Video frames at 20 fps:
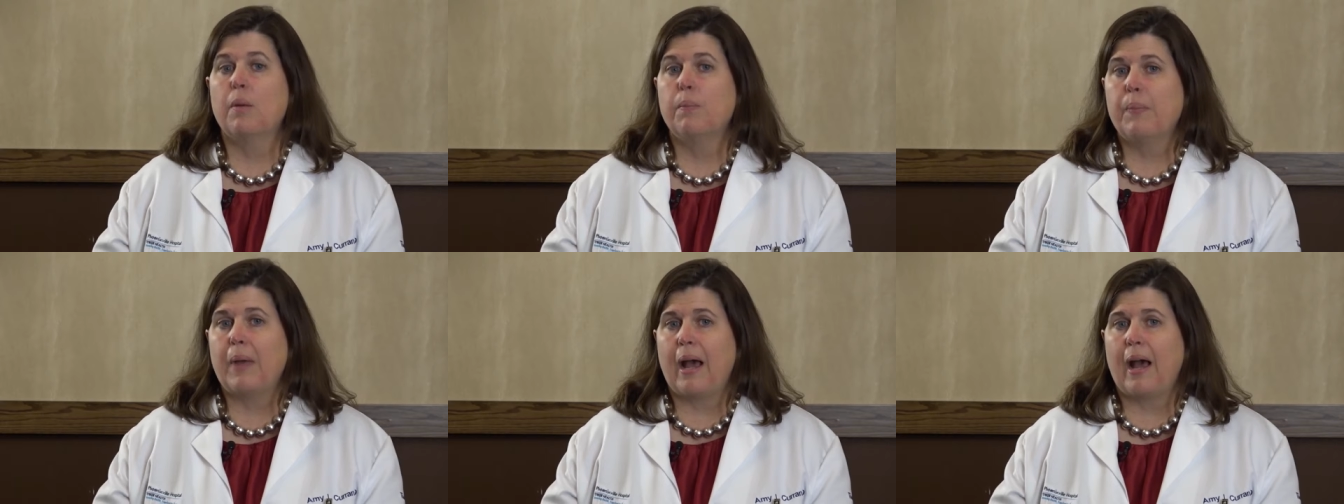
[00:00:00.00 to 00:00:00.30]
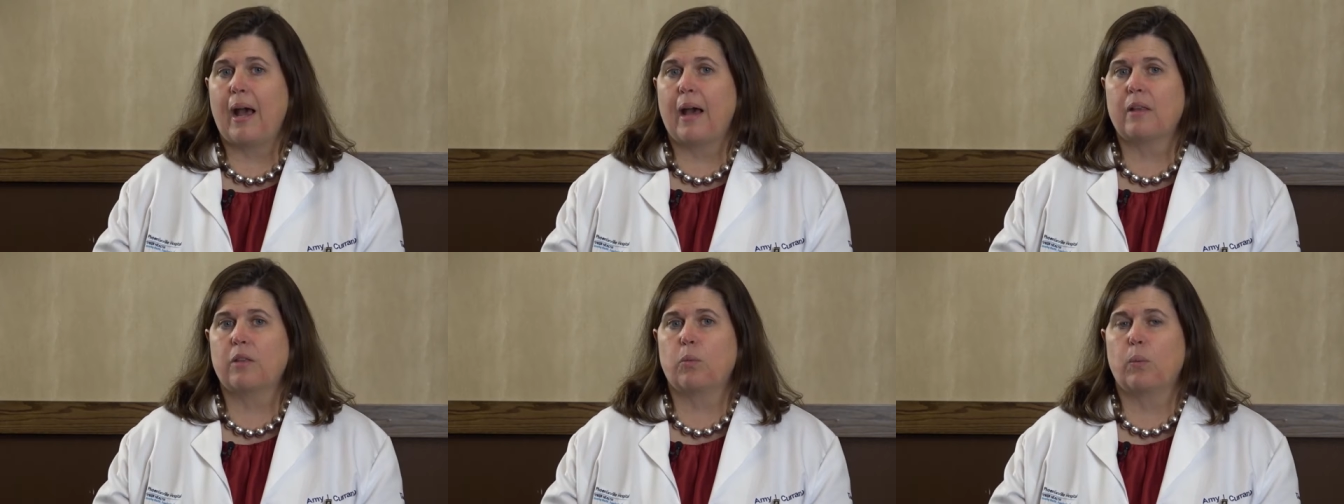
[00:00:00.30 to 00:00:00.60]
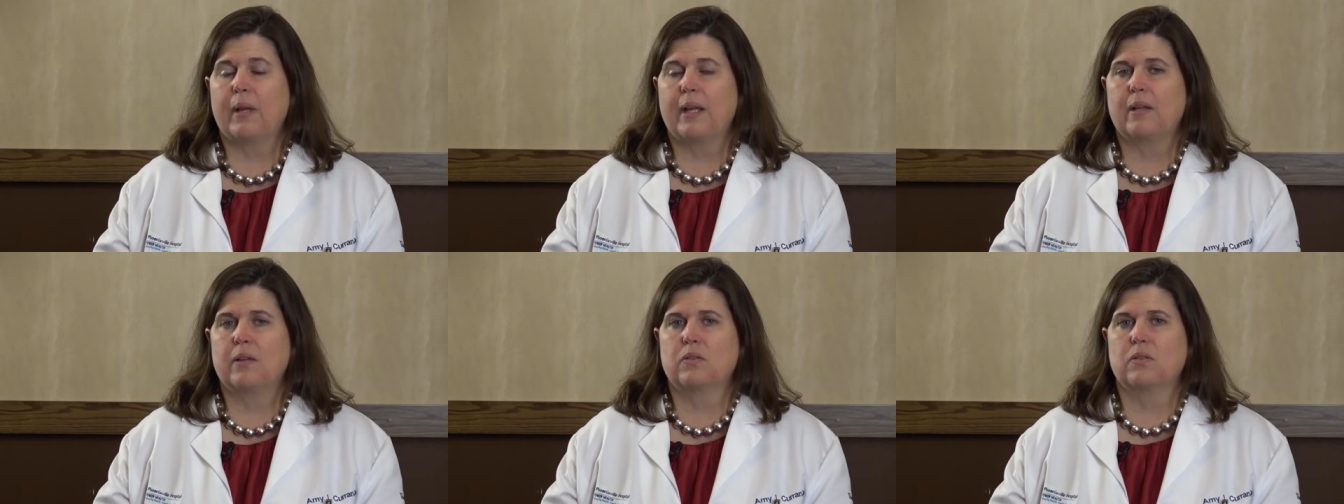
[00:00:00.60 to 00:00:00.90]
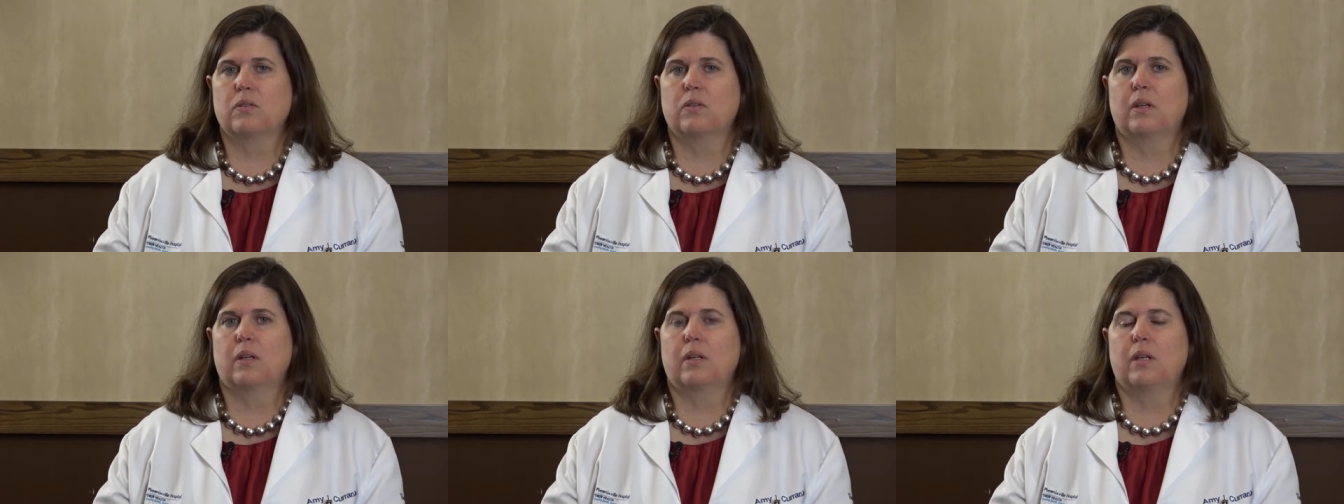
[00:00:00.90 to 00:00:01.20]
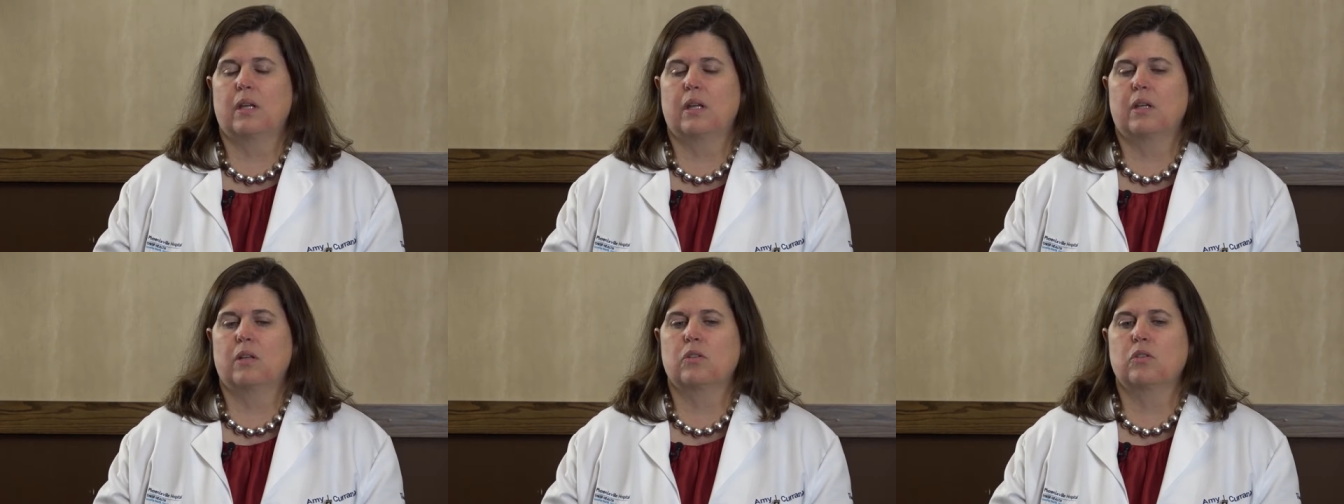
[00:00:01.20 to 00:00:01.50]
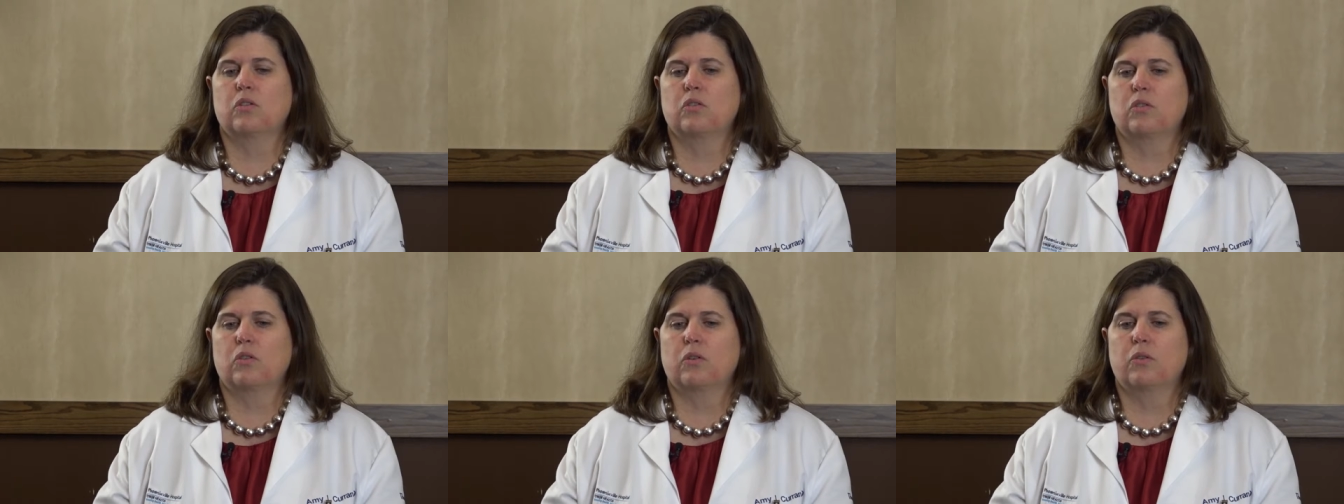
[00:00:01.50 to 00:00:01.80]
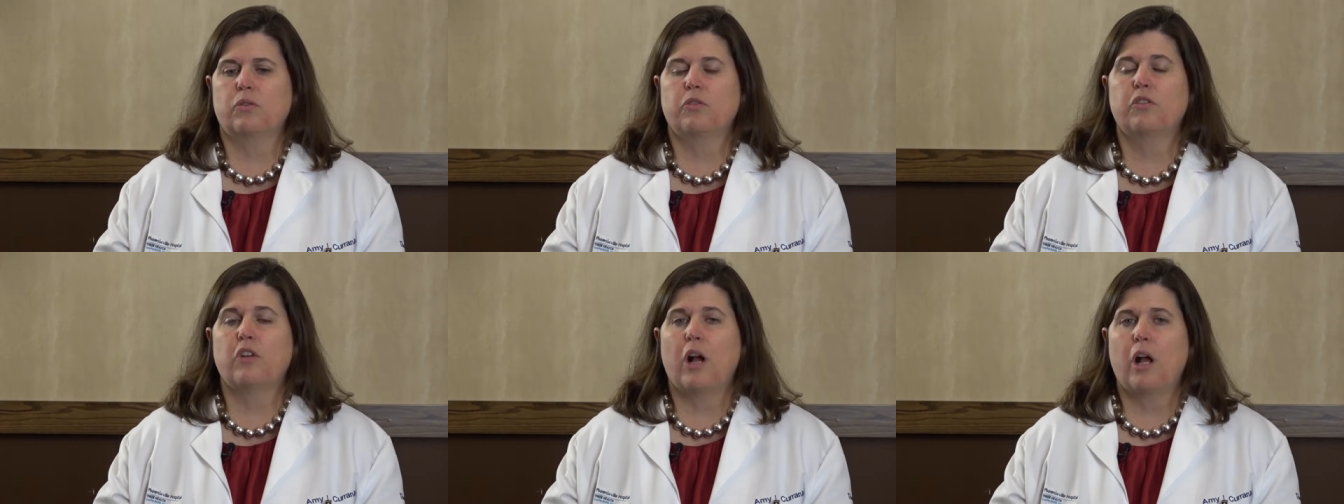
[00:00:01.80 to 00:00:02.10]
pathways that cancer
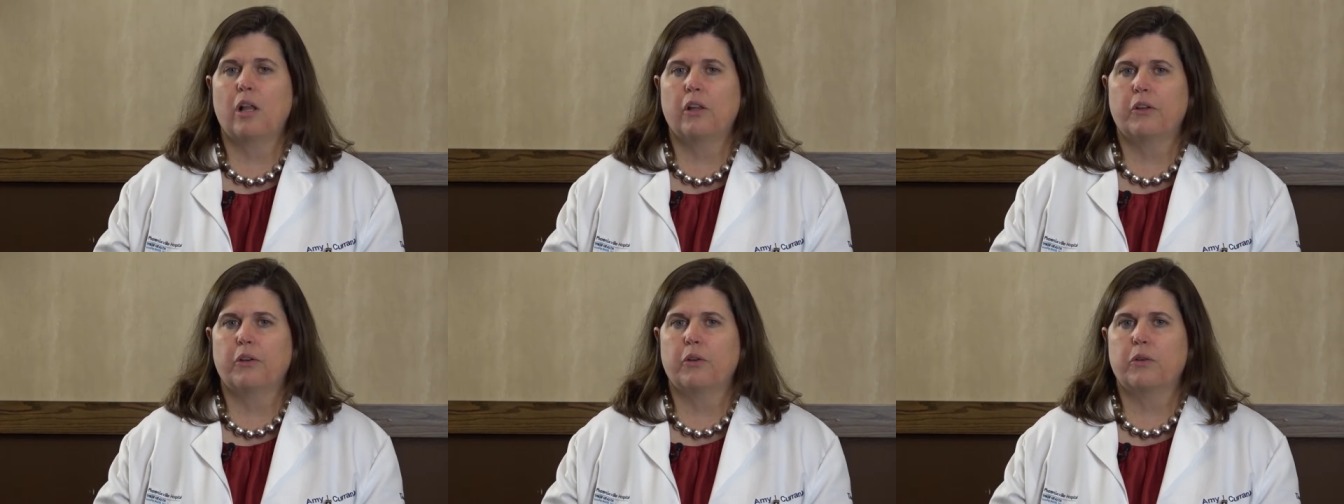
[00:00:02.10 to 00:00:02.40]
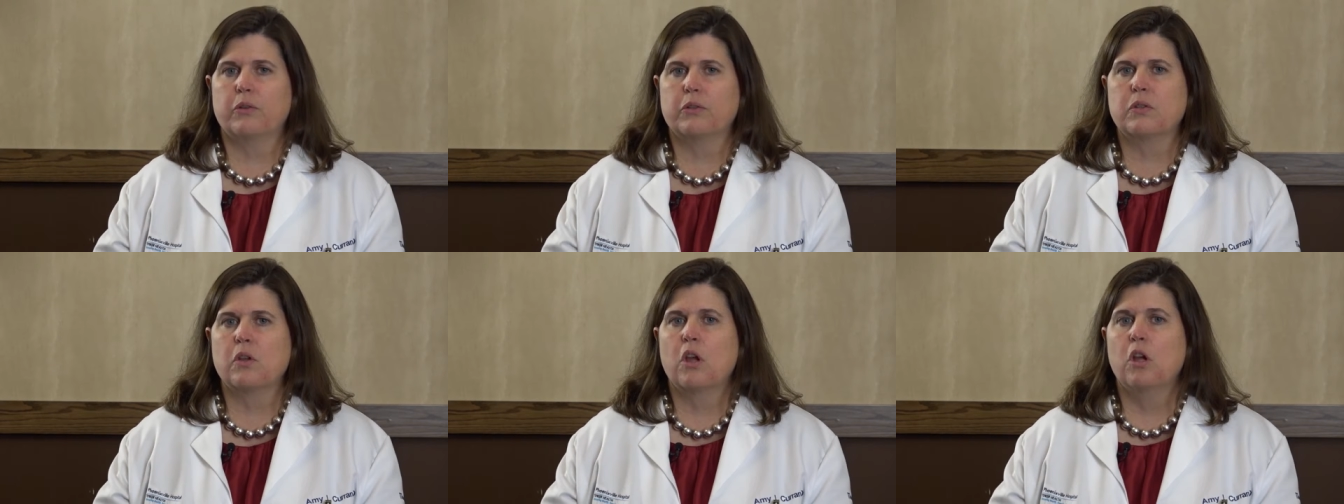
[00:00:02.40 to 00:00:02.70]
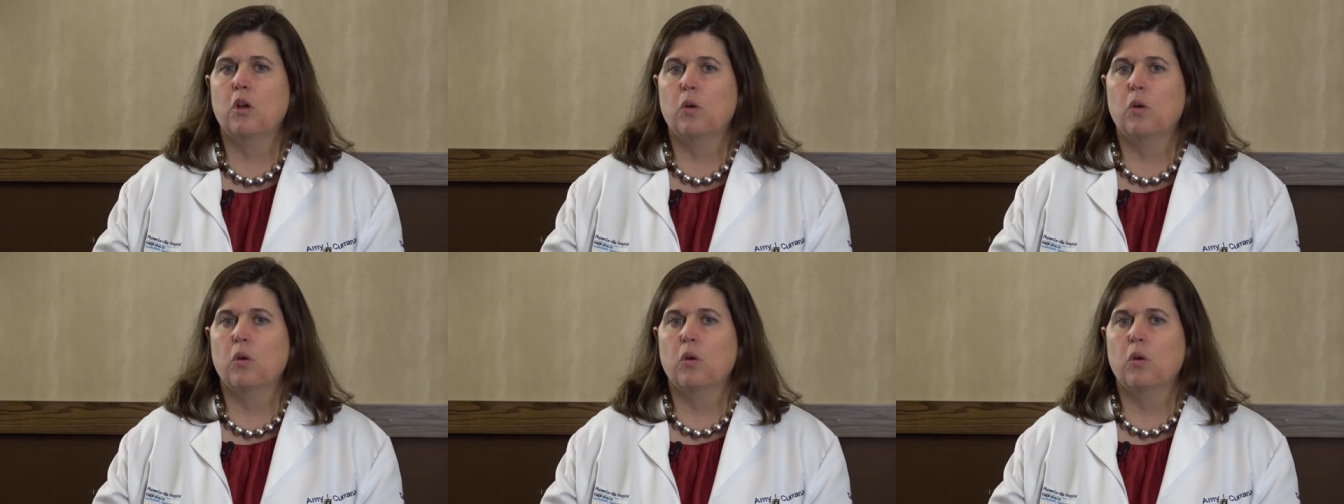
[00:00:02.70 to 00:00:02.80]
follows,